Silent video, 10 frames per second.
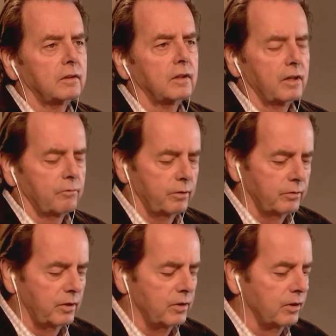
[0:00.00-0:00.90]
50
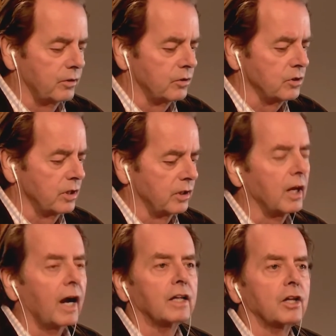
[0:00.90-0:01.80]
theaters in
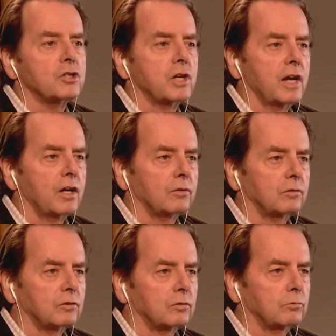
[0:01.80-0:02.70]
college
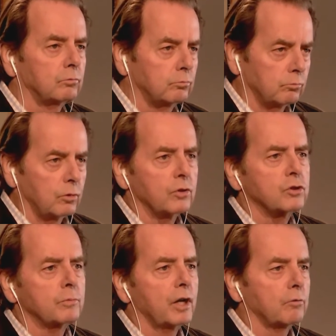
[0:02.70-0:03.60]
towns where there's some
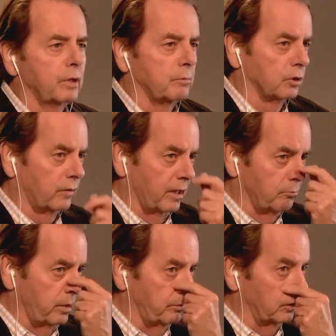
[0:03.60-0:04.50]
young people around.
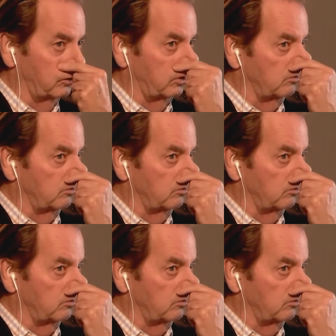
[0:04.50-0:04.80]
People who could